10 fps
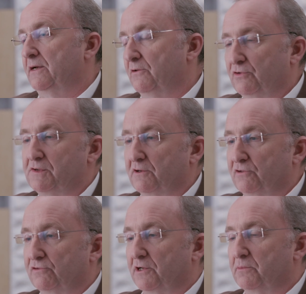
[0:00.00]
In
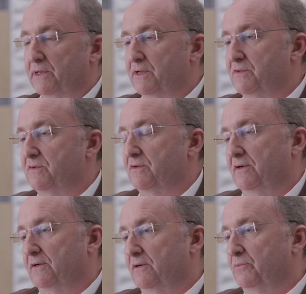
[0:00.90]
infrastructure, it means
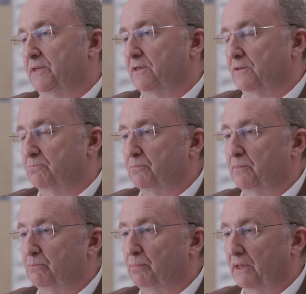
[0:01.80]
uh, we are
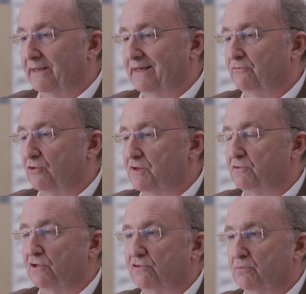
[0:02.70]
building
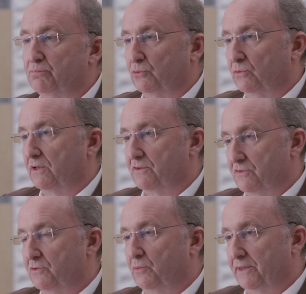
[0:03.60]
infrastructure products
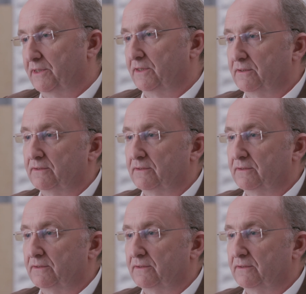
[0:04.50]
on the one hand,